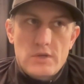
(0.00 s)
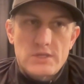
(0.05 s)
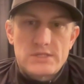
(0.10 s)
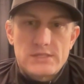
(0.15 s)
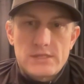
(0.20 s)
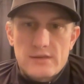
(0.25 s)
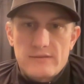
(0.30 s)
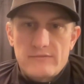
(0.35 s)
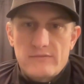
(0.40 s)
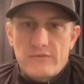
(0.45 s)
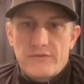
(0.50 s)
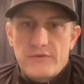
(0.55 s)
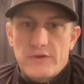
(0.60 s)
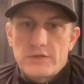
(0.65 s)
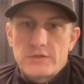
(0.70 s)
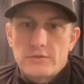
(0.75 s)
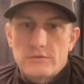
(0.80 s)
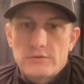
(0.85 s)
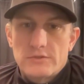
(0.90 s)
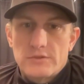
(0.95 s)
set of
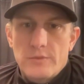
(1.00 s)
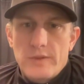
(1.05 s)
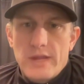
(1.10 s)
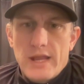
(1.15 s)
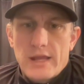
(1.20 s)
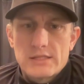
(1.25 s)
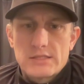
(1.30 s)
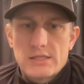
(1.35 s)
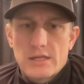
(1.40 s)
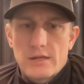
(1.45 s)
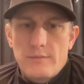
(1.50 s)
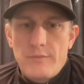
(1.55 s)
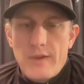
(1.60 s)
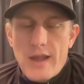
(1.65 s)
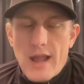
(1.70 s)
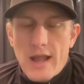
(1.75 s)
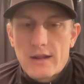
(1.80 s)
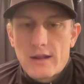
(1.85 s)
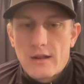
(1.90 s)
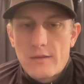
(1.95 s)
officials, and we had a set of
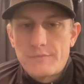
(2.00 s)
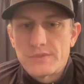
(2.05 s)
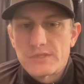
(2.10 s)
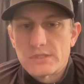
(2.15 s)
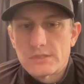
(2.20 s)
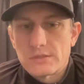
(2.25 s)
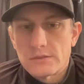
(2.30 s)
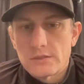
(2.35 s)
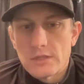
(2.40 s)
backups